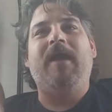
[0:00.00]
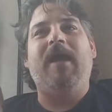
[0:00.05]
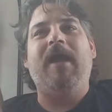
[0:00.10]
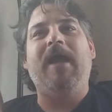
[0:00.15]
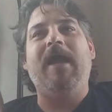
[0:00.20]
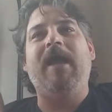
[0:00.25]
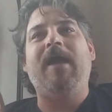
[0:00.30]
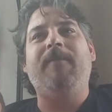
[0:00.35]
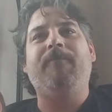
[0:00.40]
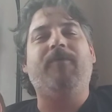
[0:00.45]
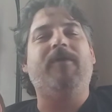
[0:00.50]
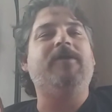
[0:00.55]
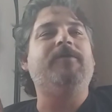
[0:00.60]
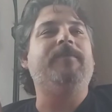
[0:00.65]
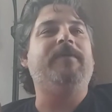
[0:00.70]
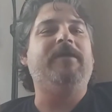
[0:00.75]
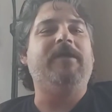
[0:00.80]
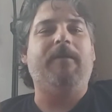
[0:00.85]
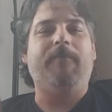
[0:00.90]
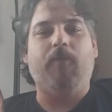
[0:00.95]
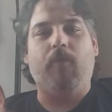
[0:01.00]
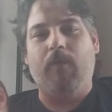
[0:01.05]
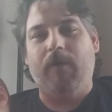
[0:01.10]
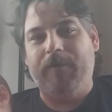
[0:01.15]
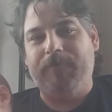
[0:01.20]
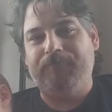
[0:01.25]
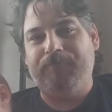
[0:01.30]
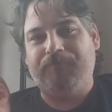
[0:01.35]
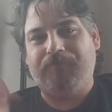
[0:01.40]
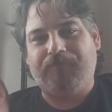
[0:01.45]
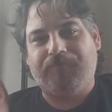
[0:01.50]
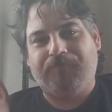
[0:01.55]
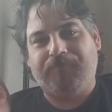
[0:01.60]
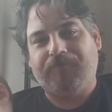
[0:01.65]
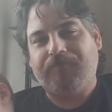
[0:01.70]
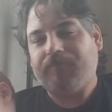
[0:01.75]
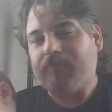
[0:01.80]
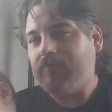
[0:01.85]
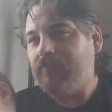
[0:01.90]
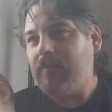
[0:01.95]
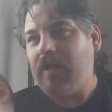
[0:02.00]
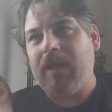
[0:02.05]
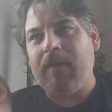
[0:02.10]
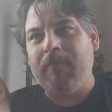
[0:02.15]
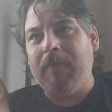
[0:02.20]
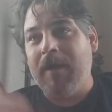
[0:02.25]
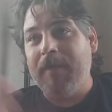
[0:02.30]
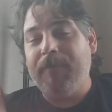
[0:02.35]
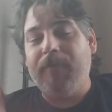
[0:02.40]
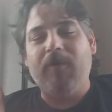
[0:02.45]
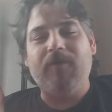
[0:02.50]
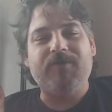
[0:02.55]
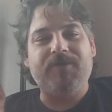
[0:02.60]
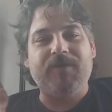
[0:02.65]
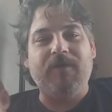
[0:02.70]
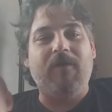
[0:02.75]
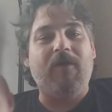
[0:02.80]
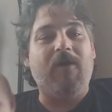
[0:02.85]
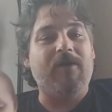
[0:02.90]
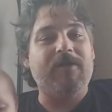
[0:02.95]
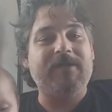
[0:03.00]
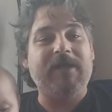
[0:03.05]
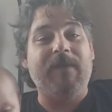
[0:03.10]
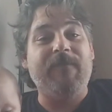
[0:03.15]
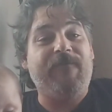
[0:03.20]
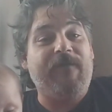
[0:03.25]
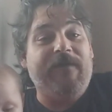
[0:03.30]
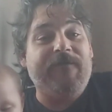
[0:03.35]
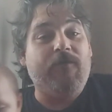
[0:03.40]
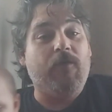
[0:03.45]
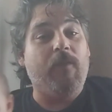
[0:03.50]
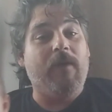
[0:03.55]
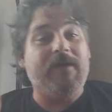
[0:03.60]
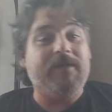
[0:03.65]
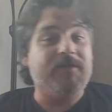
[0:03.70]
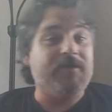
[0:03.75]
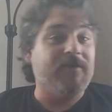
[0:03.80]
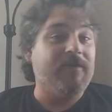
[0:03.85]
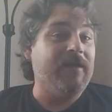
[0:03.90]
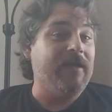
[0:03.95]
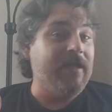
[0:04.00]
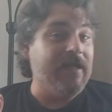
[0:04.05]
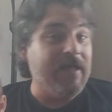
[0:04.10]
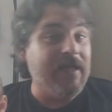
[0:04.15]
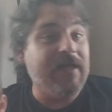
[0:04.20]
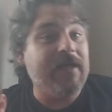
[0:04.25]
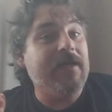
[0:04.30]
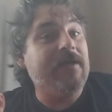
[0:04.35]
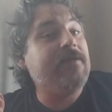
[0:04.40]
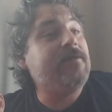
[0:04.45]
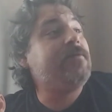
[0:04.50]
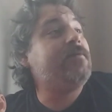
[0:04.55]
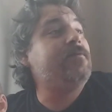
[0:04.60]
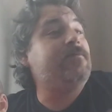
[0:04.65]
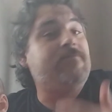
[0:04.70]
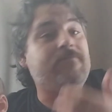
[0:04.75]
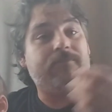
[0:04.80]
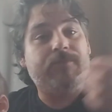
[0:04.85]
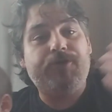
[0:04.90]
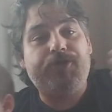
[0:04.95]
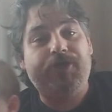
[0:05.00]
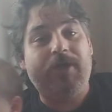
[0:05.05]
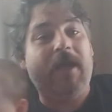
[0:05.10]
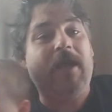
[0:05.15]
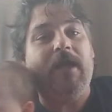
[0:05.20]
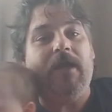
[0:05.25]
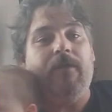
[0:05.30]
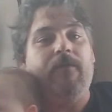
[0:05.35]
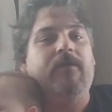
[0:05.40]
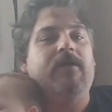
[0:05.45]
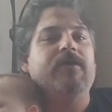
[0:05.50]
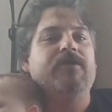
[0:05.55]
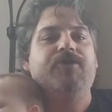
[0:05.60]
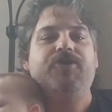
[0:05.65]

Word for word: and brings me number one. My personal all-time favorite Western is Shane, because